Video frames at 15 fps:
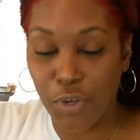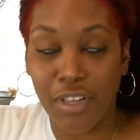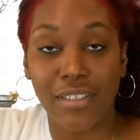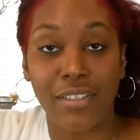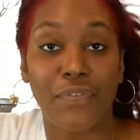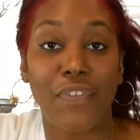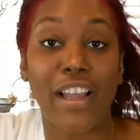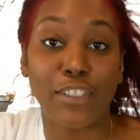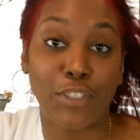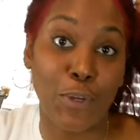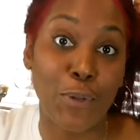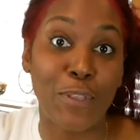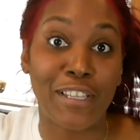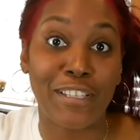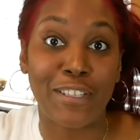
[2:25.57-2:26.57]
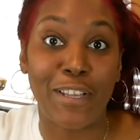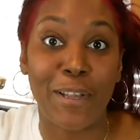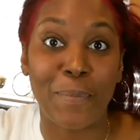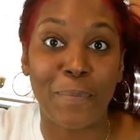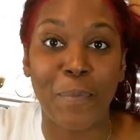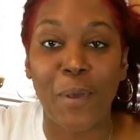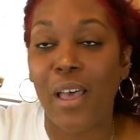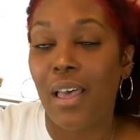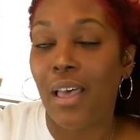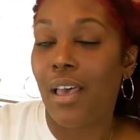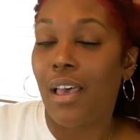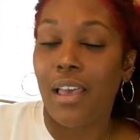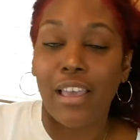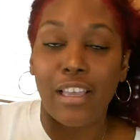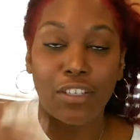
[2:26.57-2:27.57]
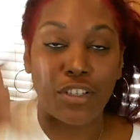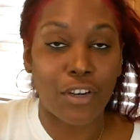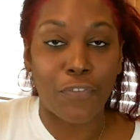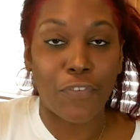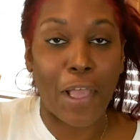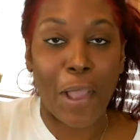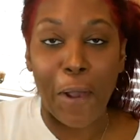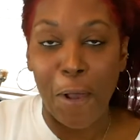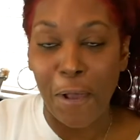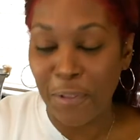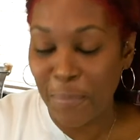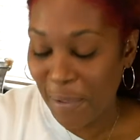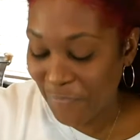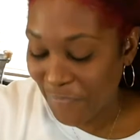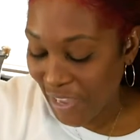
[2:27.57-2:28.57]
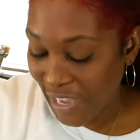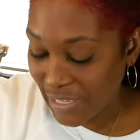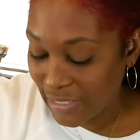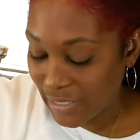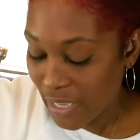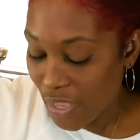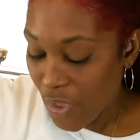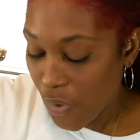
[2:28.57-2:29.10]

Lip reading: because if I turn this up, it's going to fly all in my face.